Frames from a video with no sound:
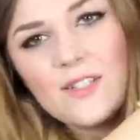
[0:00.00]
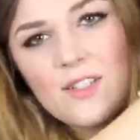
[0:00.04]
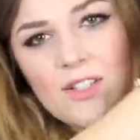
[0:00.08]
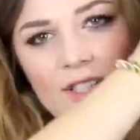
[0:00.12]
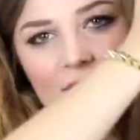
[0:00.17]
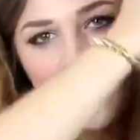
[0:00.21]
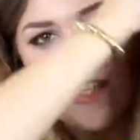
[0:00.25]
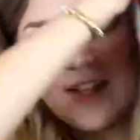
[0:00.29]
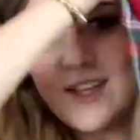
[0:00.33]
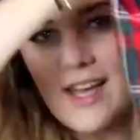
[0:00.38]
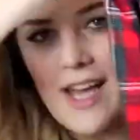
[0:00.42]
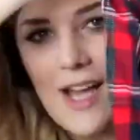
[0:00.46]
so it's
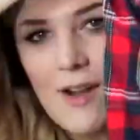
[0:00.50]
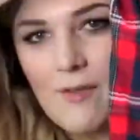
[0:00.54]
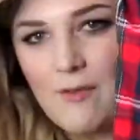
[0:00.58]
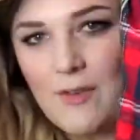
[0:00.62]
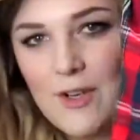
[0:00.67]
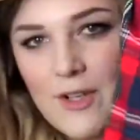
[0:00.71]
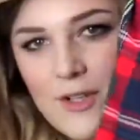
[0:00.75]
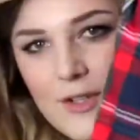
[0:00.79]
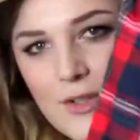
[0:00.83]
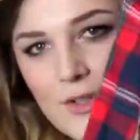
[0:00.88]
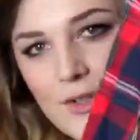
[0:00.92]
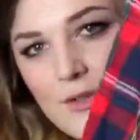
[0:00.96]
just like your
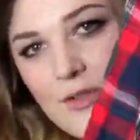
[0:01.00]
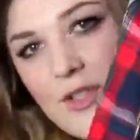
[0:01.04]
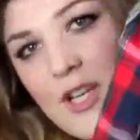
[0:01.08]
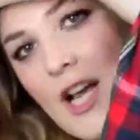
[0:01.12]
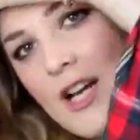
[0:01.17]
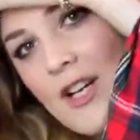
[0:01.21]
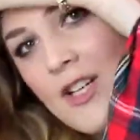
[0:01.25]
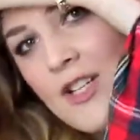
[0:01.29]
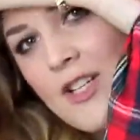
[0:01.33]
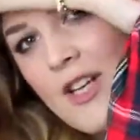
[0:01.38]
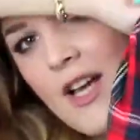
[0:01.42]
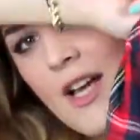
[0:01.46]
average sort of
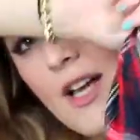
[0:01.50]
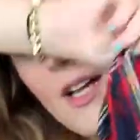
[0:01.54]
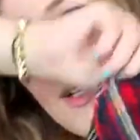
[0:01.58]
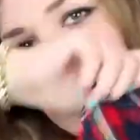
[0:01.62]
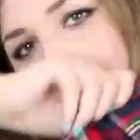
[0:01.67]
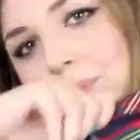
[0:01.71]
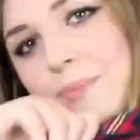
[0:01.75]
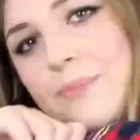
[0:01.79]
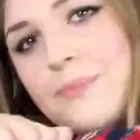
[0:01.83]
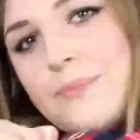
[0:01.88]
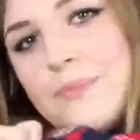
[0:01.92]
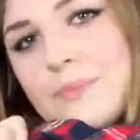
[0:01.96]
check shirt,
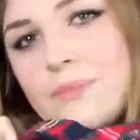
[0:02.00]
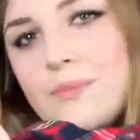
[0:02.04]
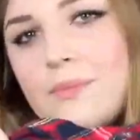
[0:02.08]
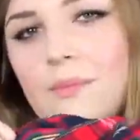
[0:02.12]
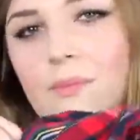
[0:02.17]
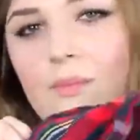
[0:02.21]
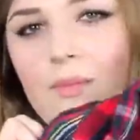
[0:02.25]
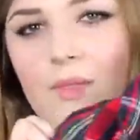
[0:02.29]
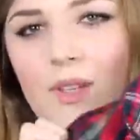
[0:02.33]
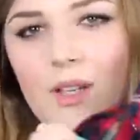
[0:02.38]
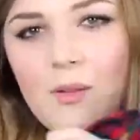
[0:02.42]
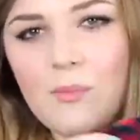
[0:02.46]

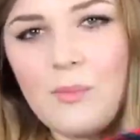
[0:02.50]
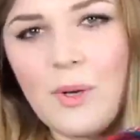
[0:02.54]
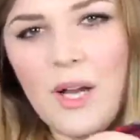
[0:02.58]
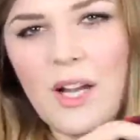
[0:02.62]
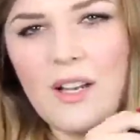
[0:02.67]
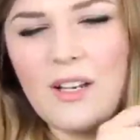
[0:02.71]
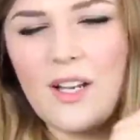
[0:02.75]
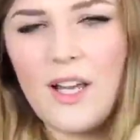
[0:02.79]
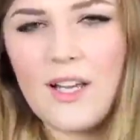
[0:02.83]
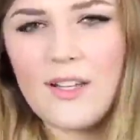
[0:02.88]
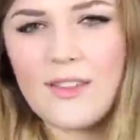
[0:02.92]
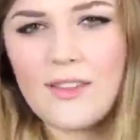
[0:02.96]
but
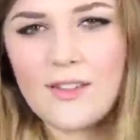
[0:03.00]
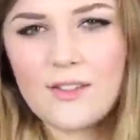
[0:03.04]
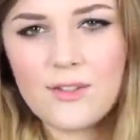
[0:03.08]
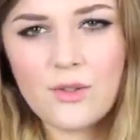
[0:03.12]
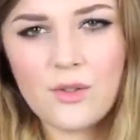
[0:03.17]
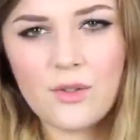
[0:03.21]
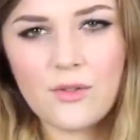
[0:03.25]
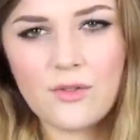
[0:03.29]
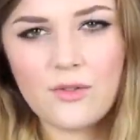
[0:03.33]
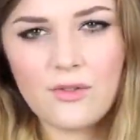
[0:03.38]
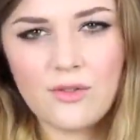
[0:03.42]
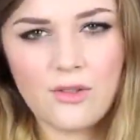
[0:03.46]
I like the
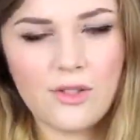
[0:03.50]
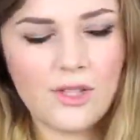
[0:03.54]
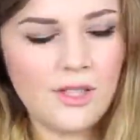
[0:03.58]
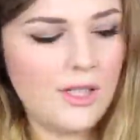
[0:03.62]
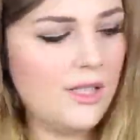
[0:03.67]
sort of